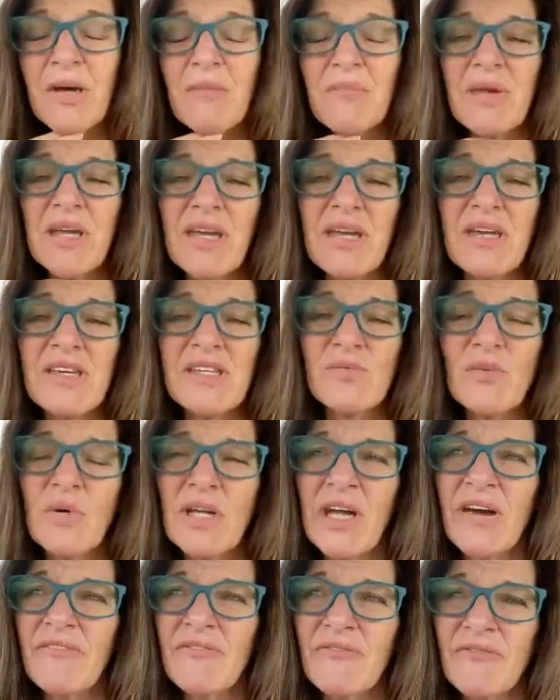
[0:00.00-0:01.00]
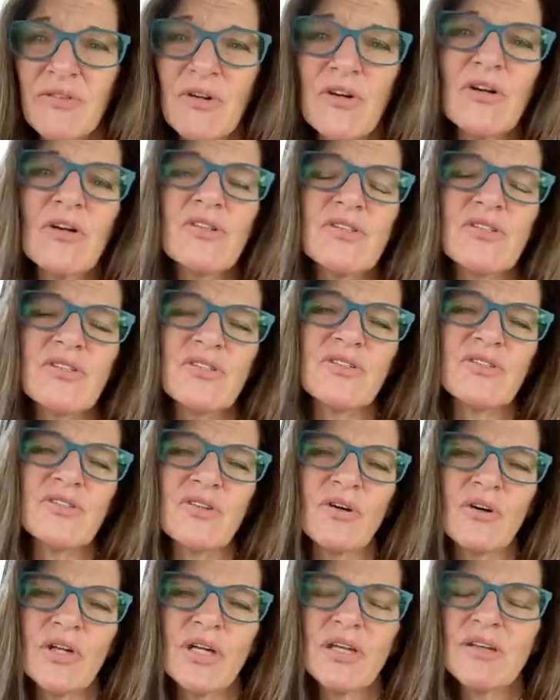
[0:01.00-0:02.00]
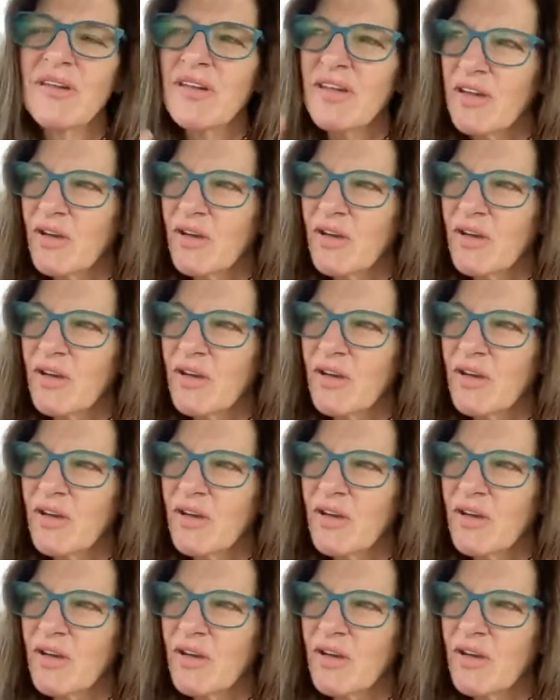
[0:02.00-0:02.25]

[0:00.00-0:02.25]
Because when I first started